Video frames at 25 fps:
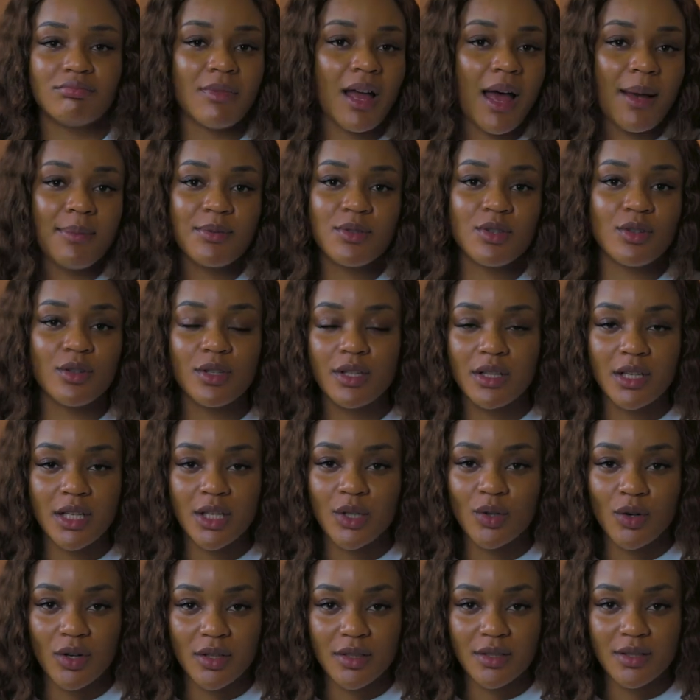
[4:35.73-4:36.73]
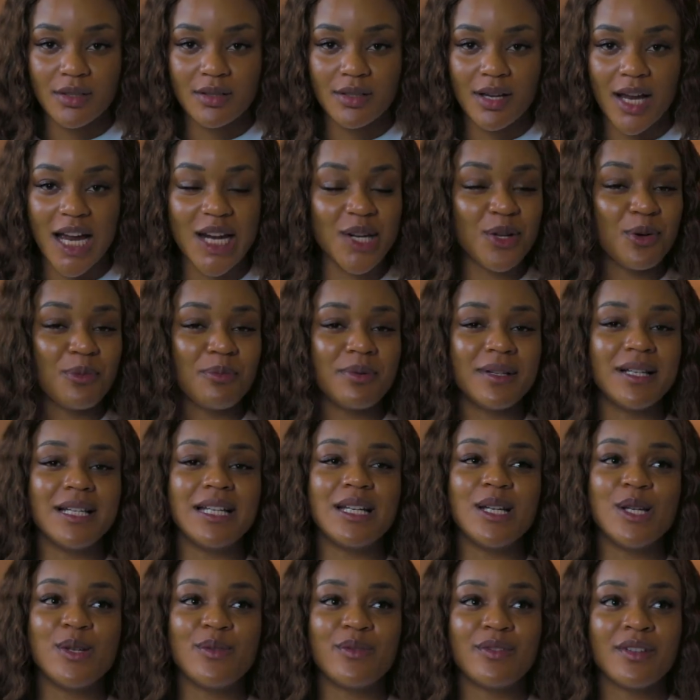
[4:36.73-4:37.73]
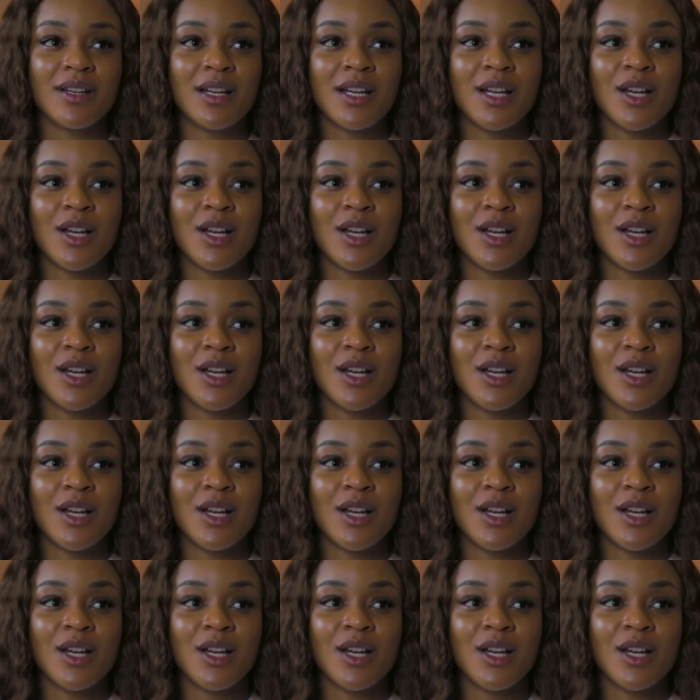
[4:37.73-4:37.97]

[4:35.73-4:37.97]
Absolutely not. I don't believe